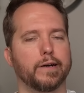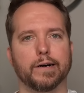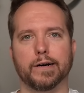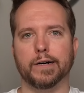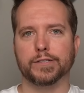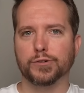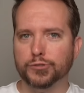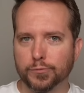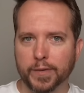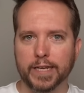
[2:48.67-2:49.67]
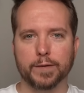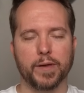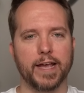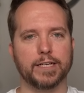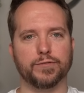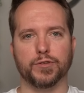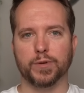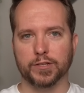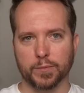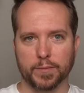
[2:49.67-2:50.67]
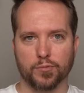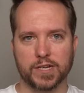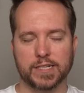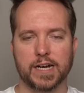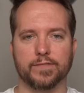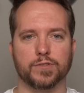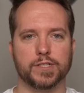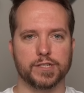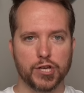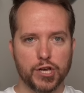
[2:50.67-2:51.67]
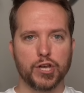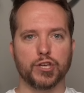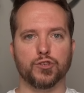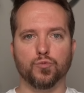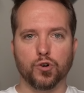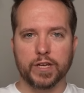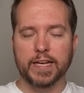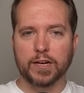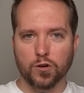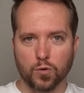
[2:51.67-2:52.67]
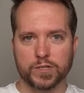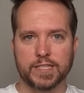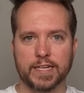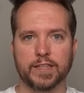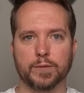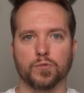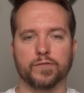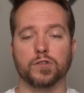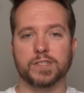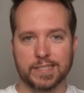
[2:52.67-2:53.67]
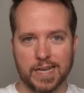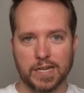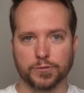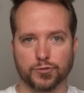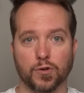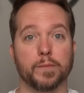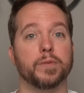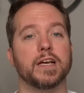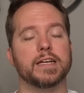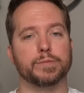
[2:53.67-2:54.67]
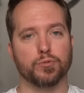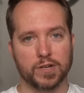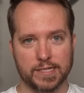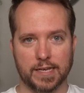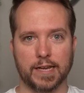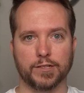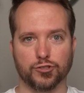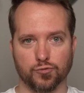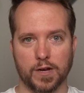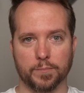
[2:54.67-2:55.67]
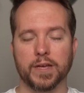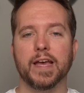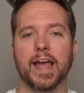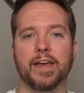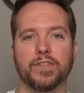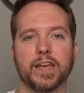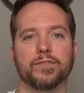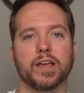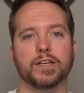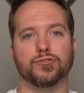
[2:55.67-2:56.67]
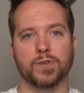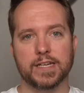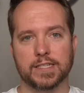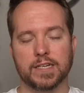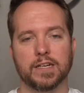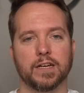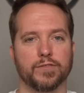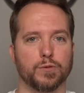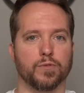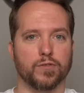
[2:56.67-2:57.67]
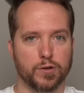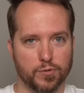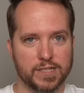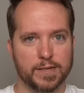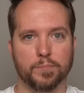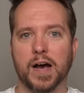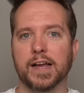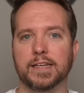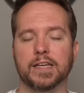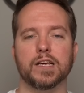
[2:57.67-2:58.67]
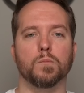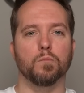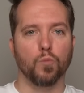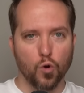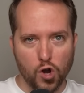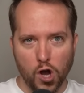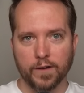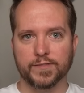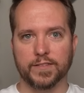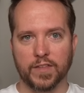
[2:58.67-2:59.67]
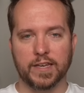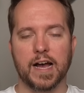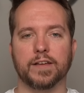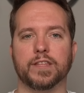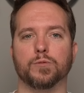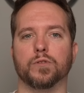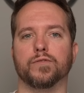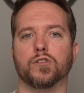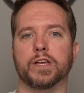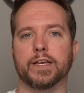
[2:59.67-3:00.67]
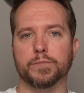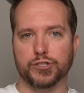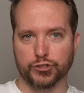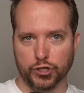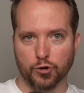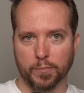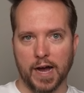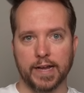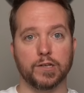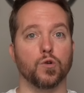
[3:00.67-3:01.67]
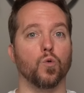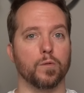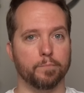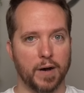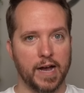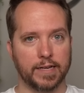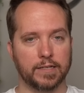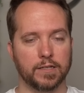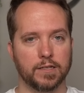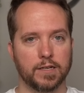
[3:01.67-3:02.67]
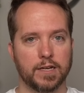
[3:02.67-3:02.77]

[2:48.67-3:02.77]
uh, social media page, if you hear them in press conferences, you will hear or see them refer to Donald Trump as President Trump. And then if they address if they refer to President Biden, more often than not, they refer to him as Joe Biden or Biden.